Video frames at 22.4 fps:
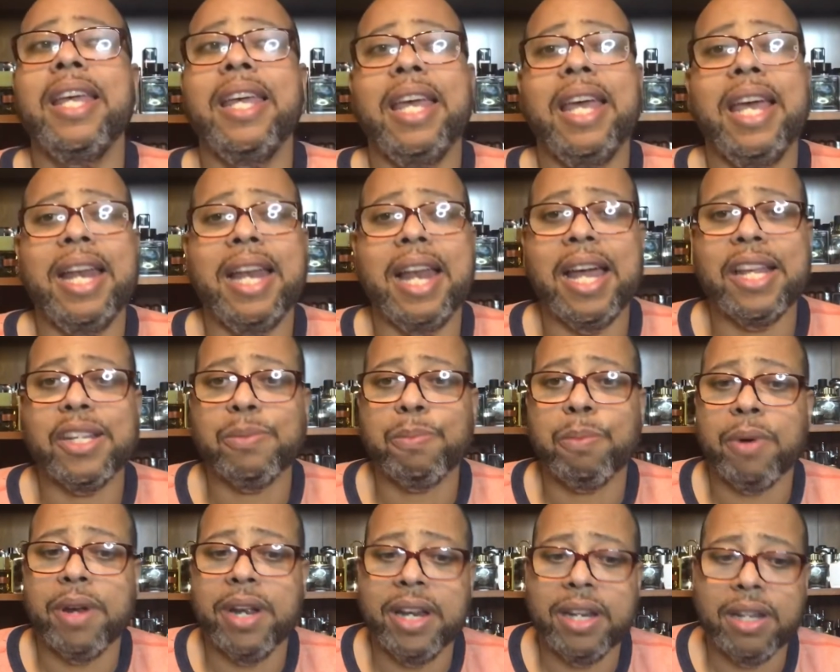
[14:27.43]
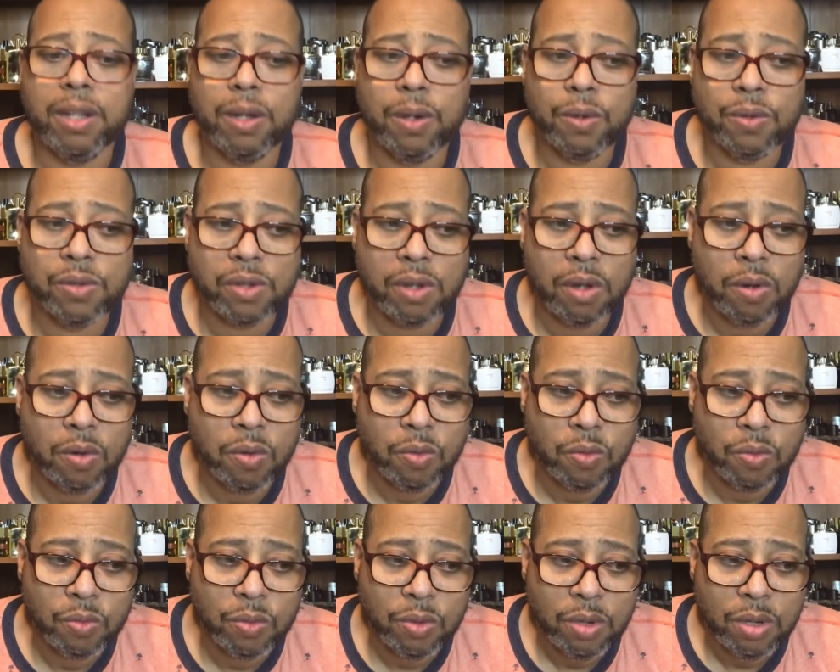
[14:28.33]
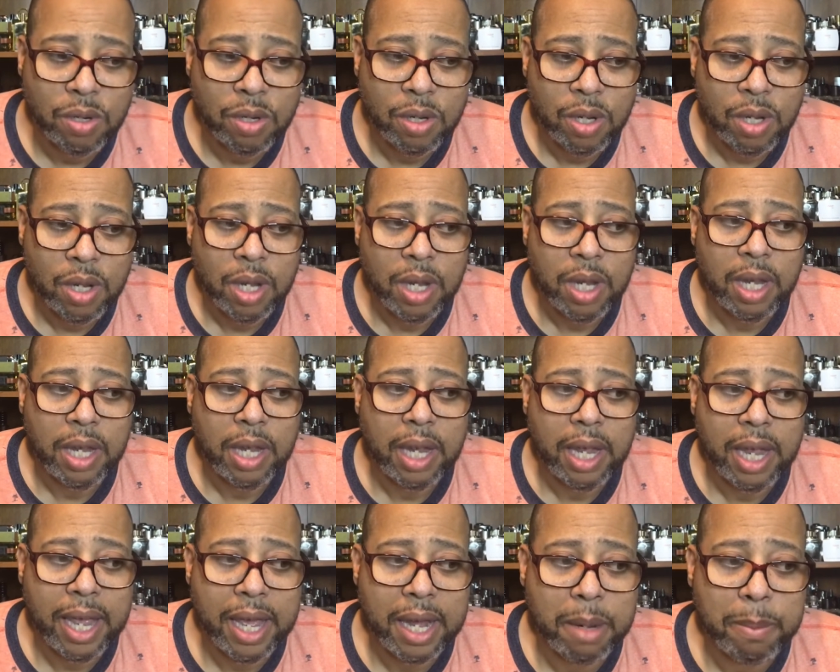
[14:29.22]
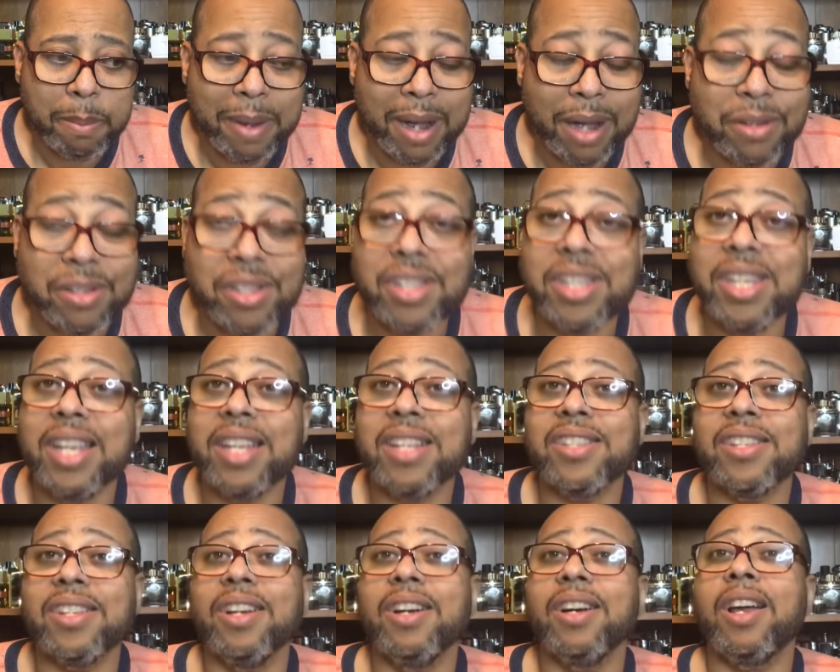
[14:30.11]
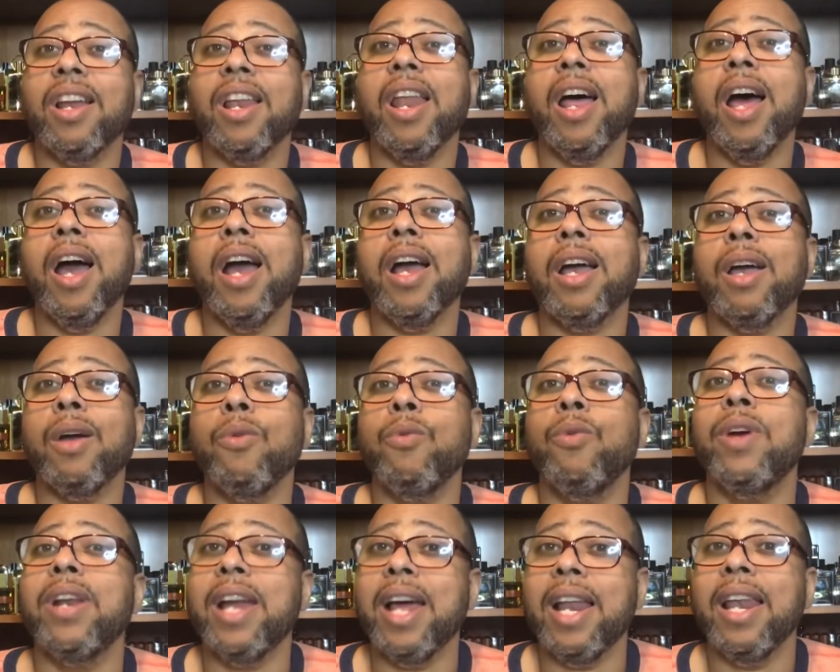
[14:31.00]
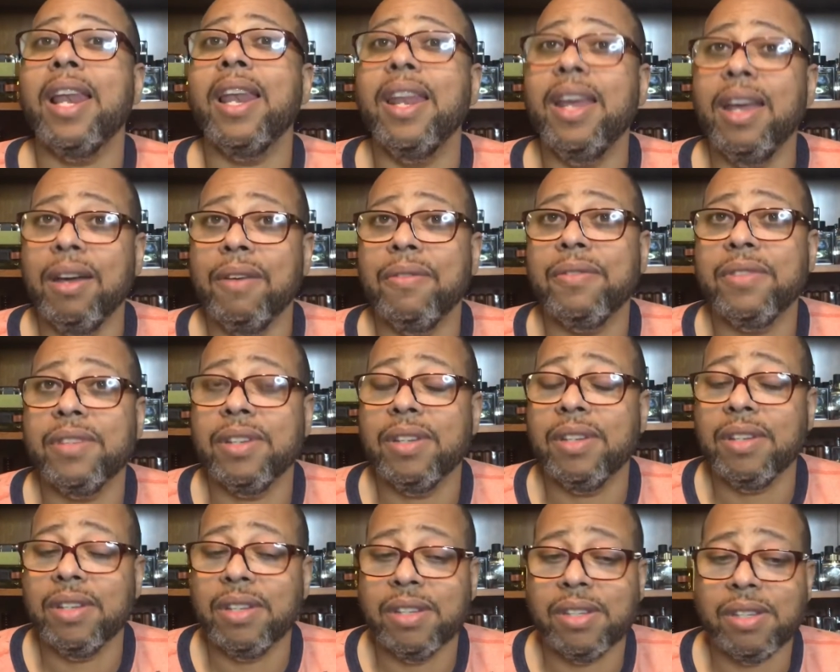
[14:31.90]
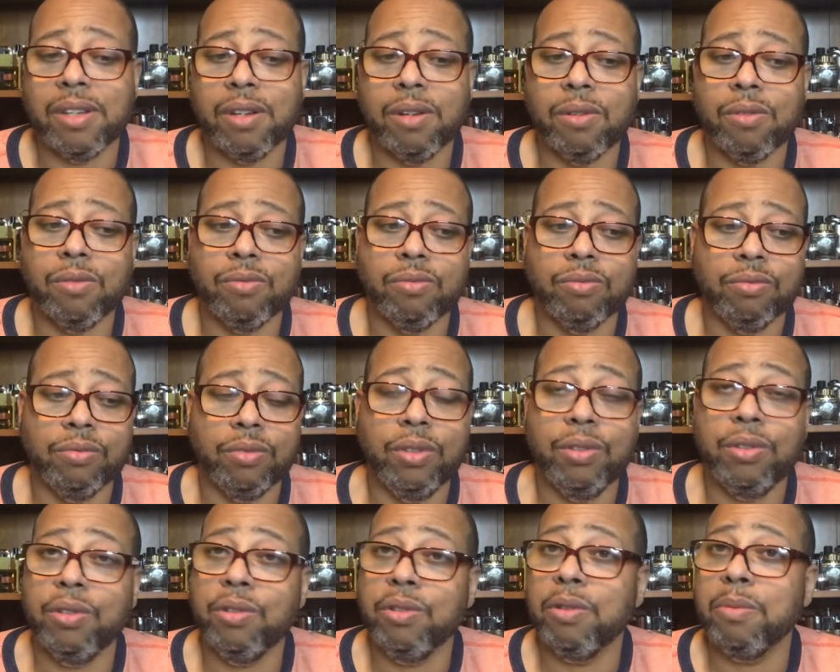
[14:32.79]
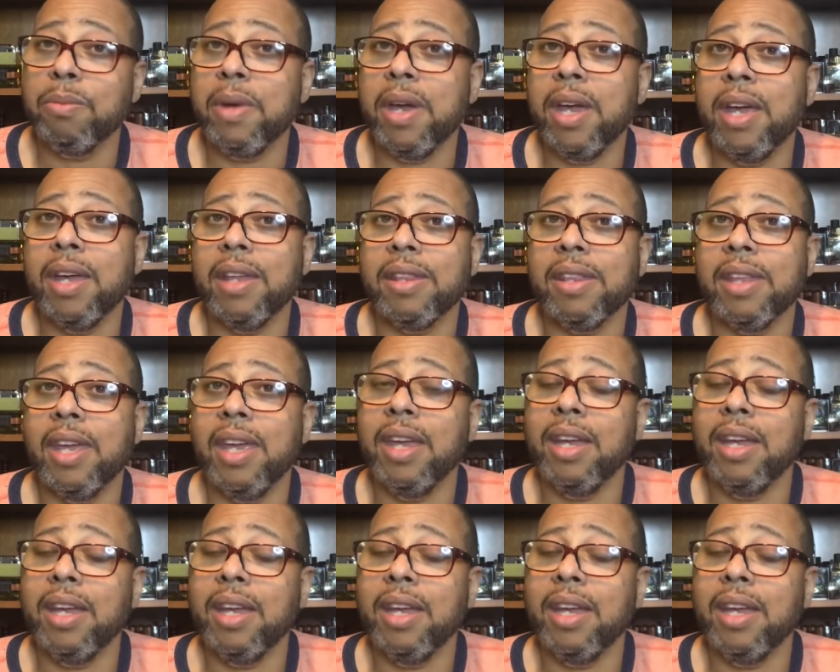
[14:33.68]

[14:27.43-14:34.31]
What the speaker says: And I sprayed those on at about 6 o'clock when I left. So you do the math.